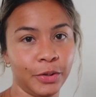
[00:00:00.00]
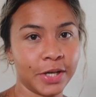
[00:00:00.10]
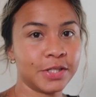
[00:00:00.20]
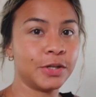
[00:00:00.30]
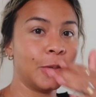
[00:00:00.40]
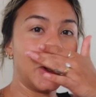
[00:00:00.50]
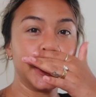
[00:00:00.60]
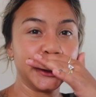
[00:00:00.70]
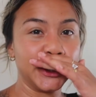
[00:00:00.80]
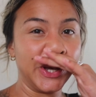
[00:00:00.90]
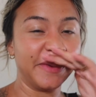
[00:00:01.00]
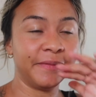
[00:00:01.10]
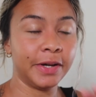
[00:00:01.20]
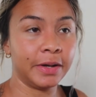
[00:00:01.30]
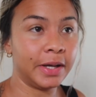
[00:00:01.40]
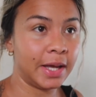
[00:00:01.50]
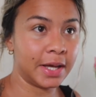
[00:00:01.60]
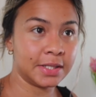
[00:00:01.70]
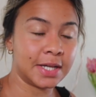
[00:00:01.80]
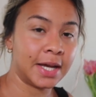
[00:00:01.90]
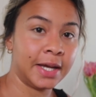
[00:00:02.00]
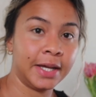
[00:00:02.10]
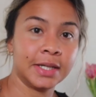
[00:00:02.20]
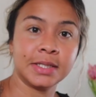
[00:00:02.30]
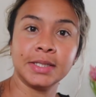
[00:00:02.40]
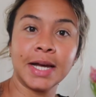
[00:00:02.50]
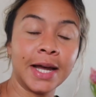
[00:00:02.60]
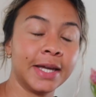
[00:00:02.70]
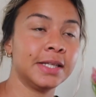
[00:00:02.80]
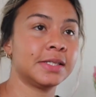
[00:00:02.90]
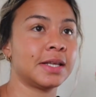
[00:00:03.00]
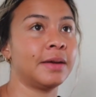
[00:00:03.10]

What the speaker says: You guys know also I'm very anti-diets,